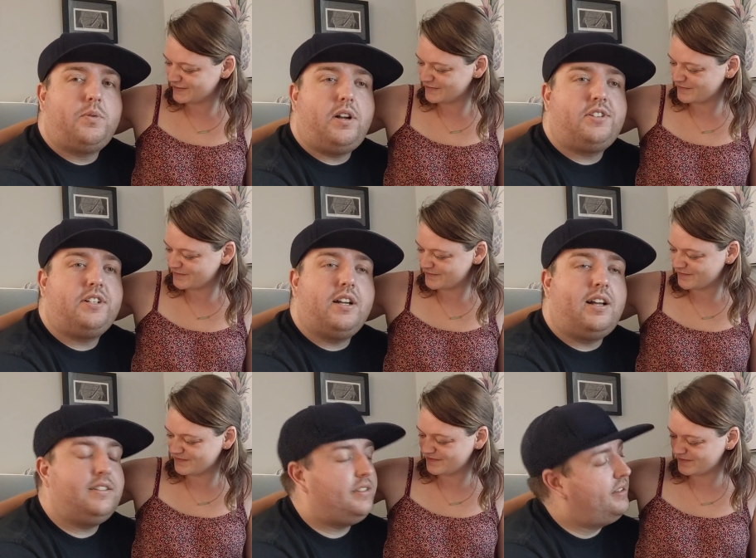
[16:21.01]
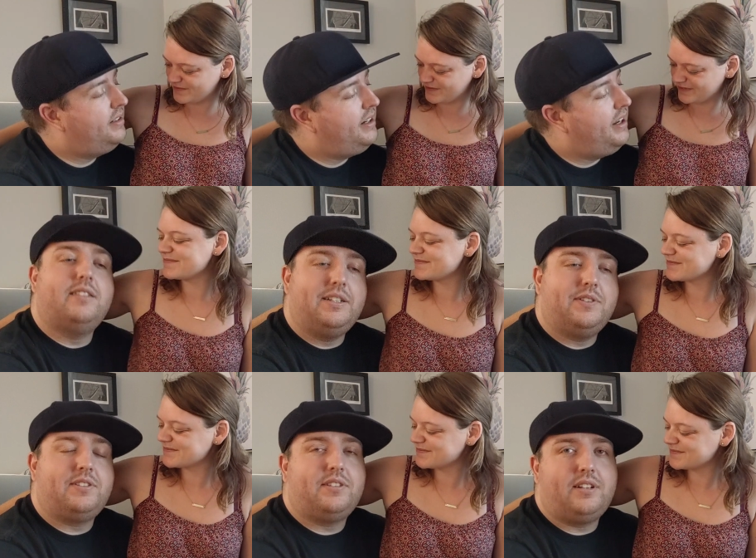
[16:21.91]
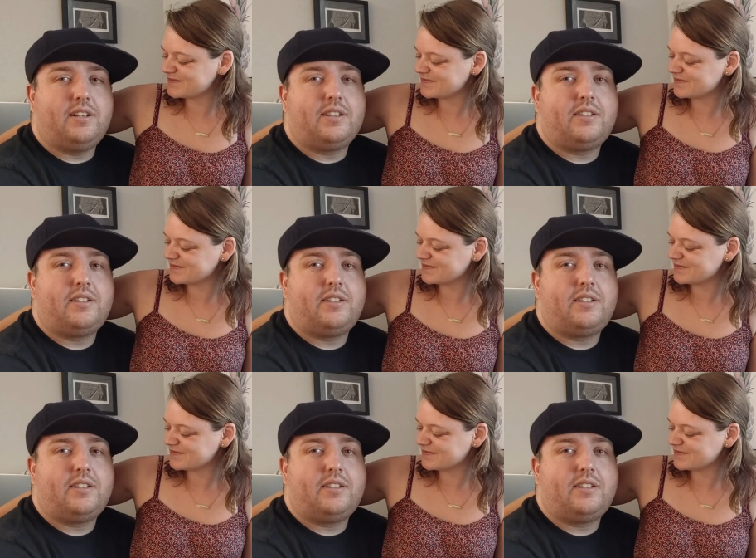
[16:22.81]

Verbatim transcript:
Speaker 1: watching, guys. Leave us a